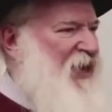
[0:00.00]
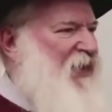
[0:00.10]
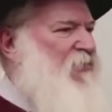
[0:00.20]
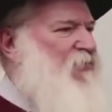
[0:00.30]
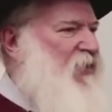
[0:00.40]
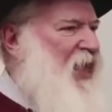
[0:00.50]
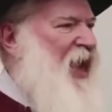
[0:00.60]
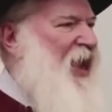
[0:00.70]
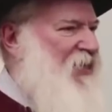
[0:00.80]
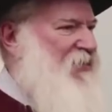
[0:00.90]
I got to
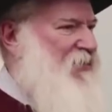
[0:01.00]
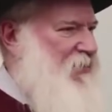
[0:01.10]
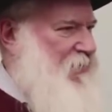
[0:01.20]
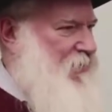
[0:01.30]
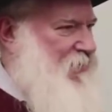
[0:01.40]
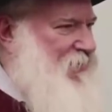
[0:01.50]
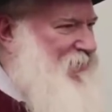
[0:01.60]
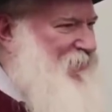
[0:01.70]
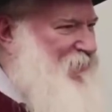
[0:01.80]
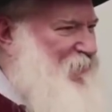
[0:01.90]
relax.
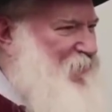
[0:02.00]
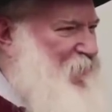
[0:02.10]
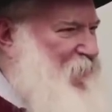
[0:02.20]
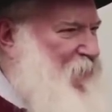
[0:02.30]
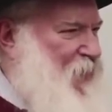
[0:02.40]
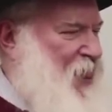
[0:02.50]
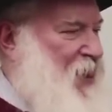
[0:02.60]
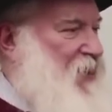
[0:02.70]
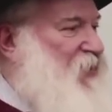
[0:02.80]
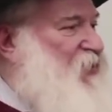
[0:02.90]

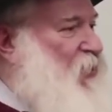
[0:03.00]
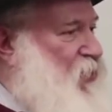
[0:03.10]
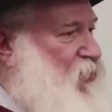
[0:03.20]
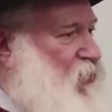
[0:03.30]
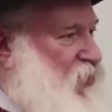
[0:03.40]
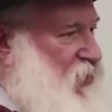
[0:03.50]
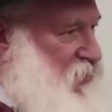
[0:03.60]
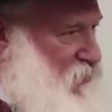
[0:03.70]
So you